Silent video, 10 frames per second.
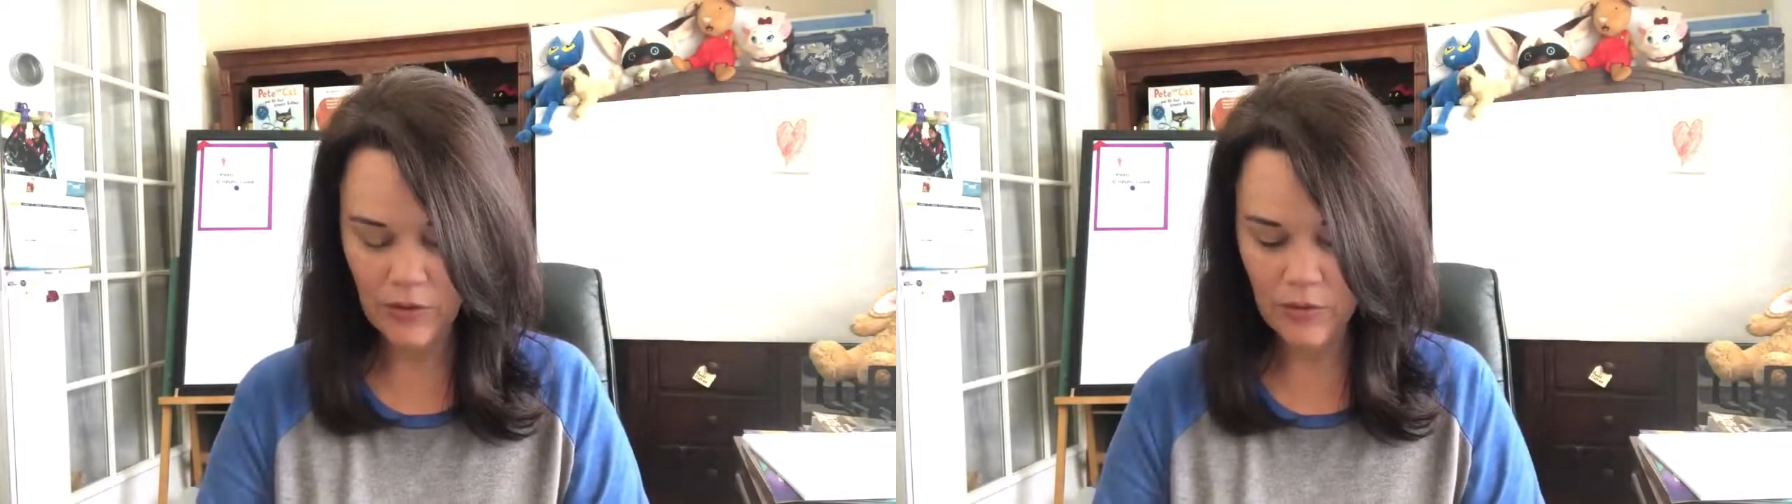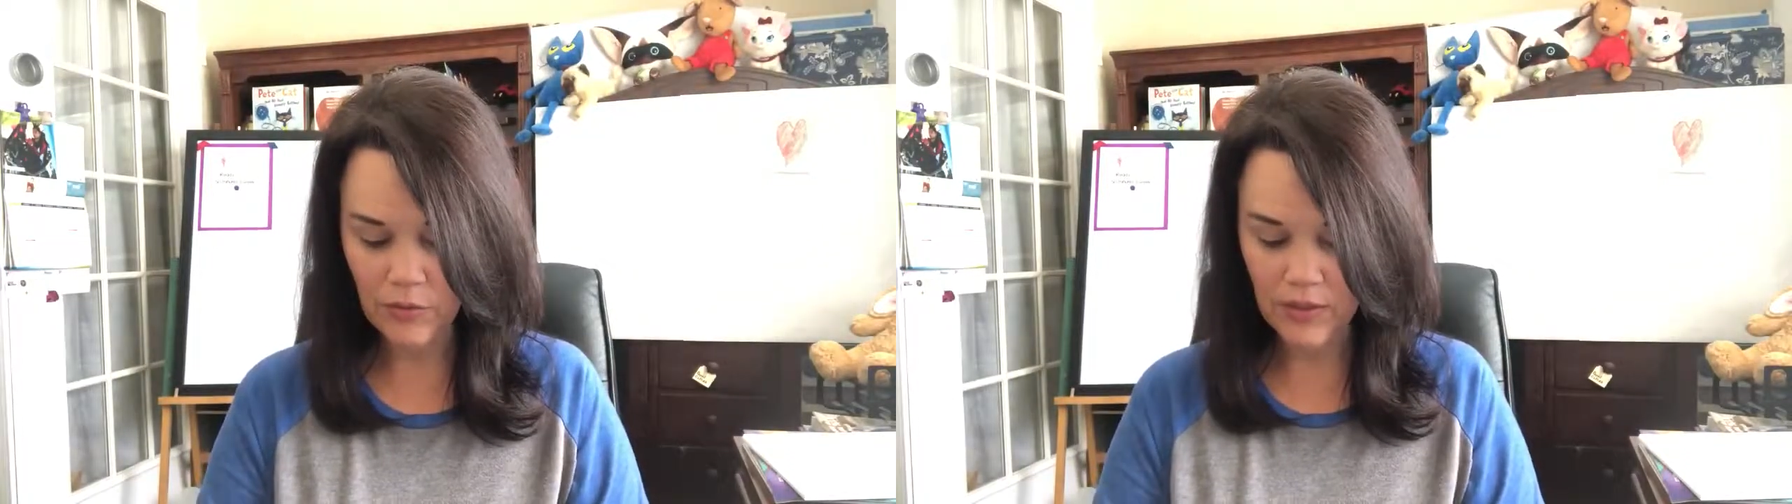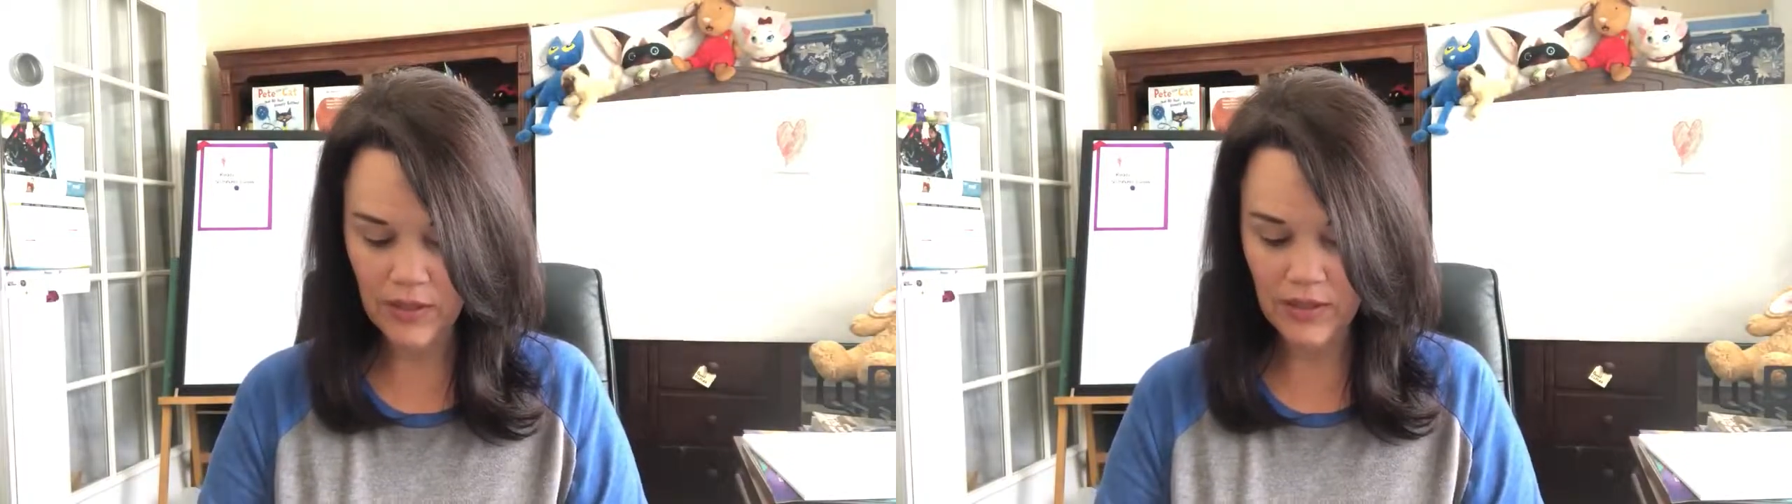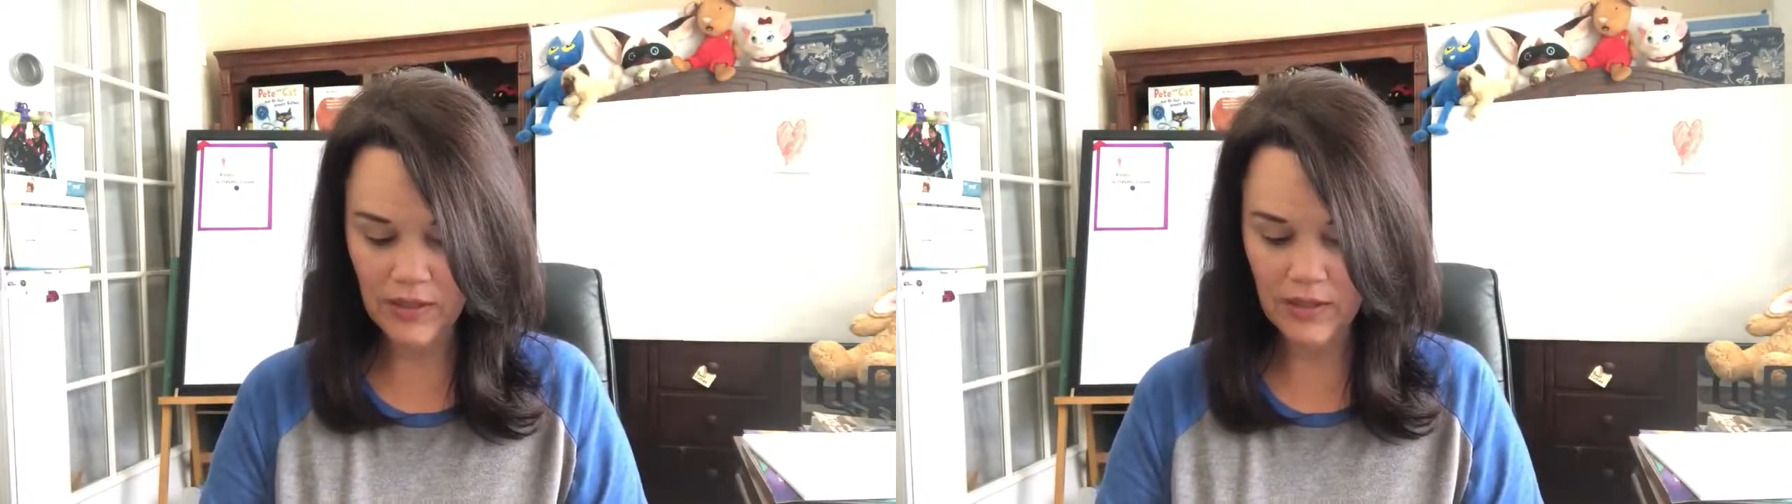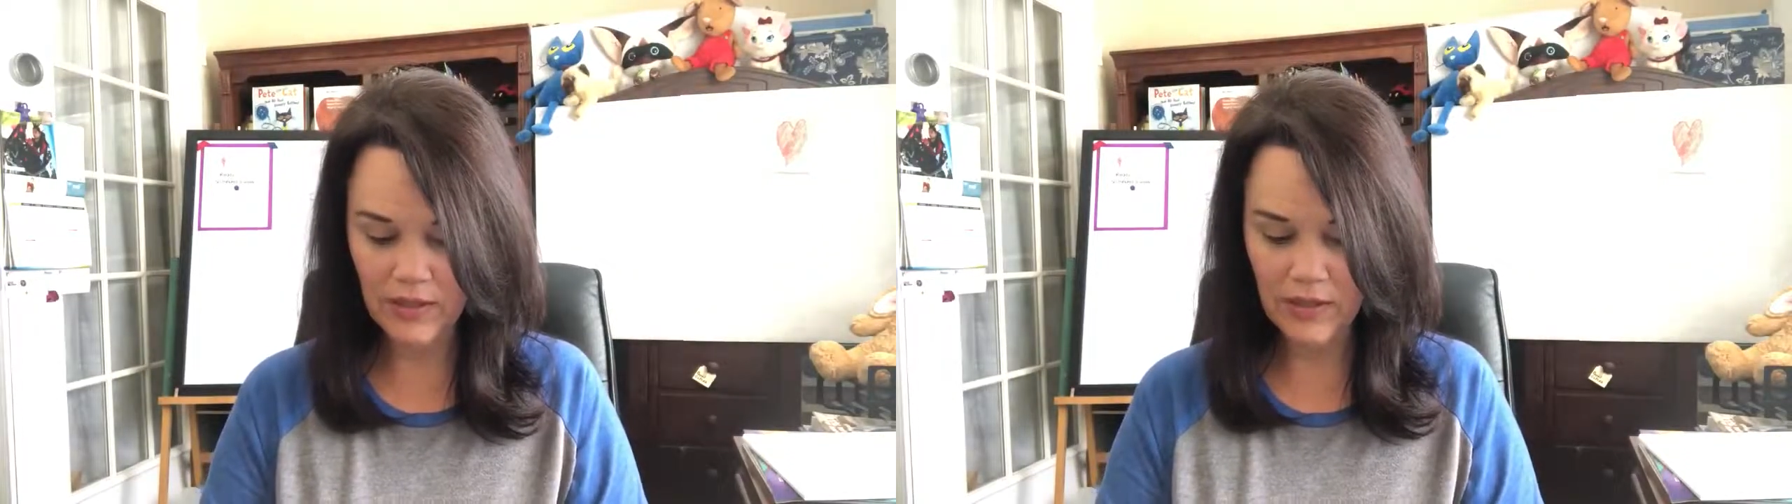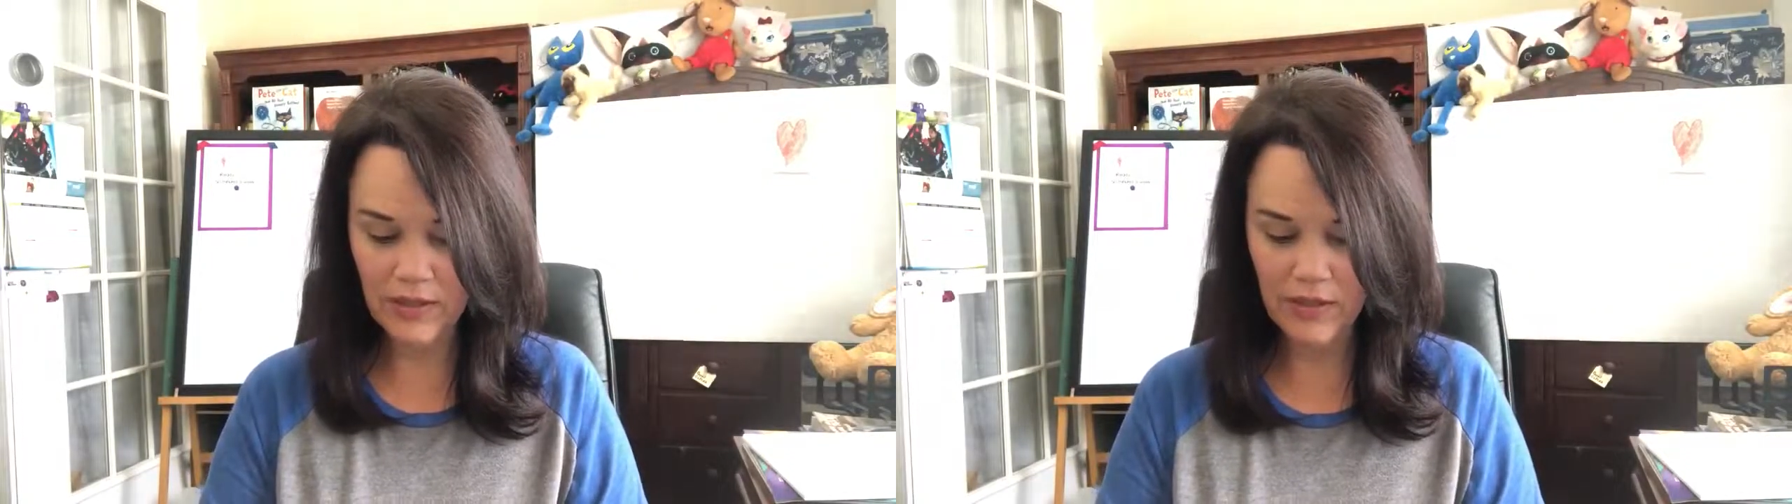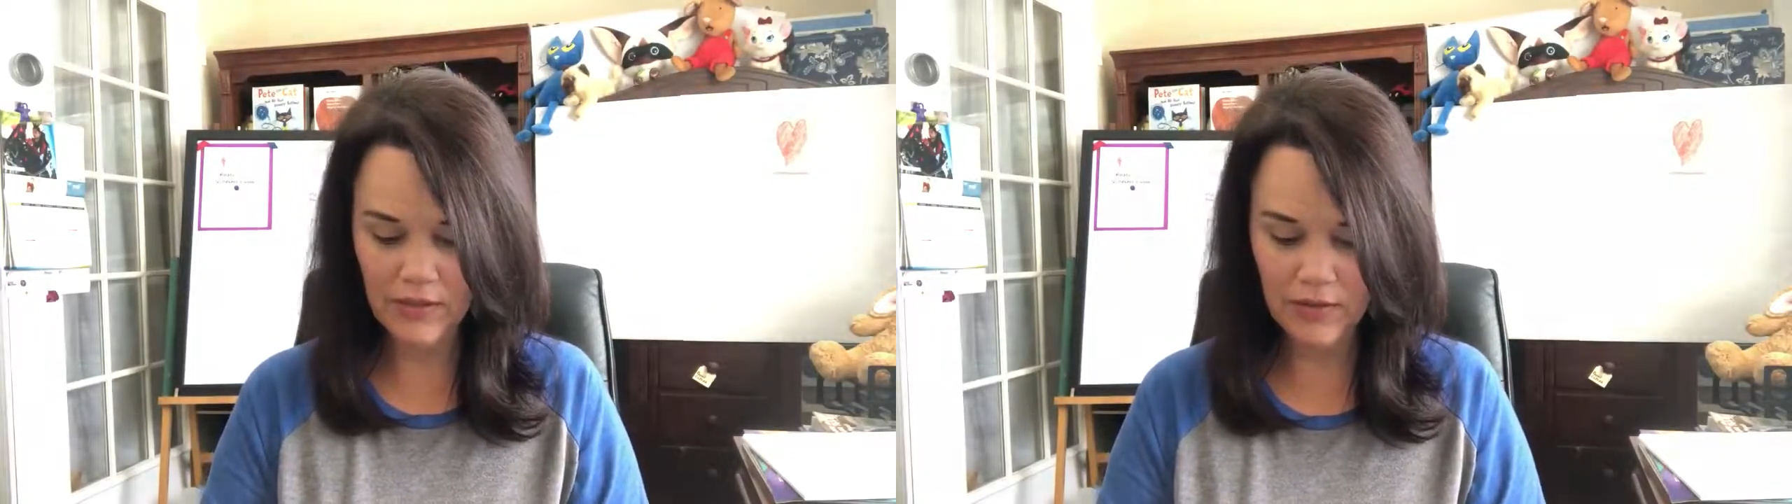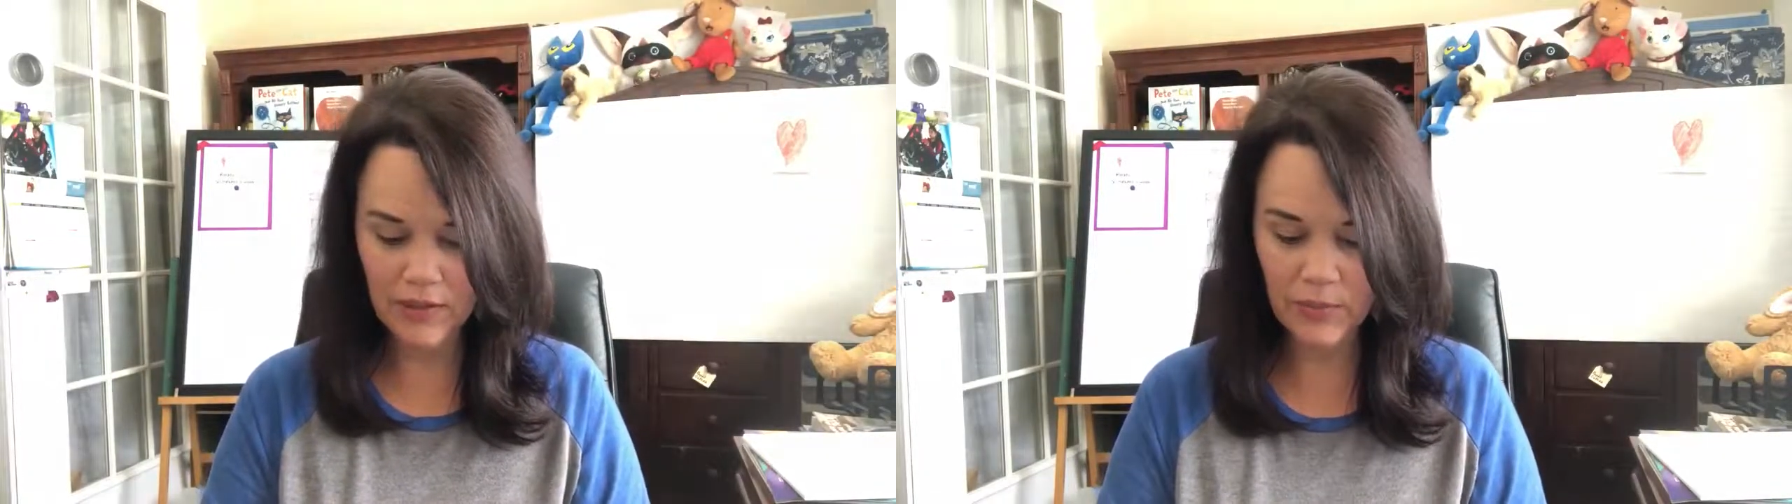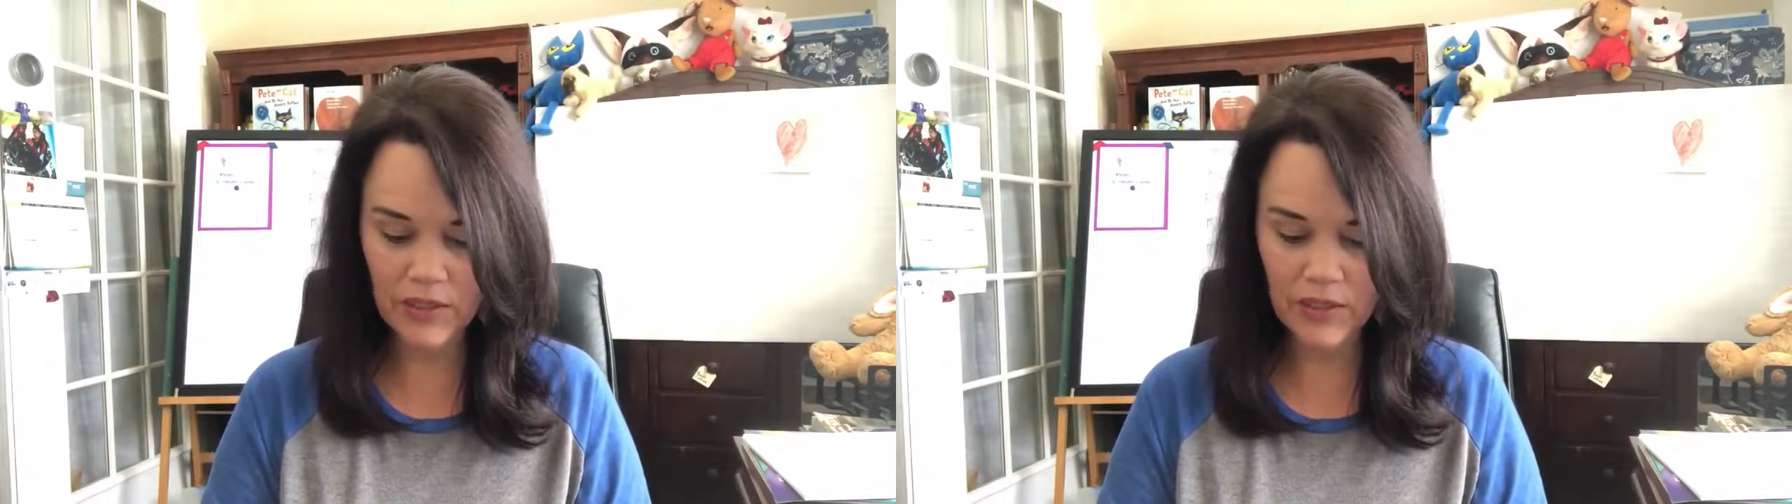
Ooh, this